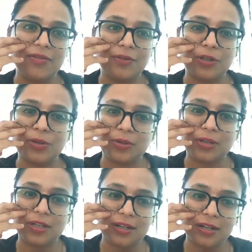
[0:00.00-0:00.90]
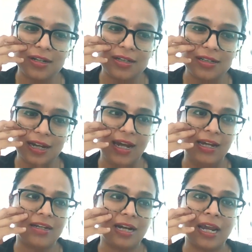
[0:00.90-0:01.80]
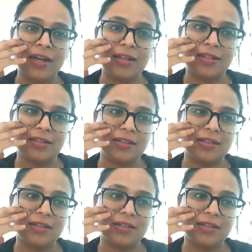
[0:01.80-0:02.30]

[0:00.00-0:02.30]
for you to hear and connect.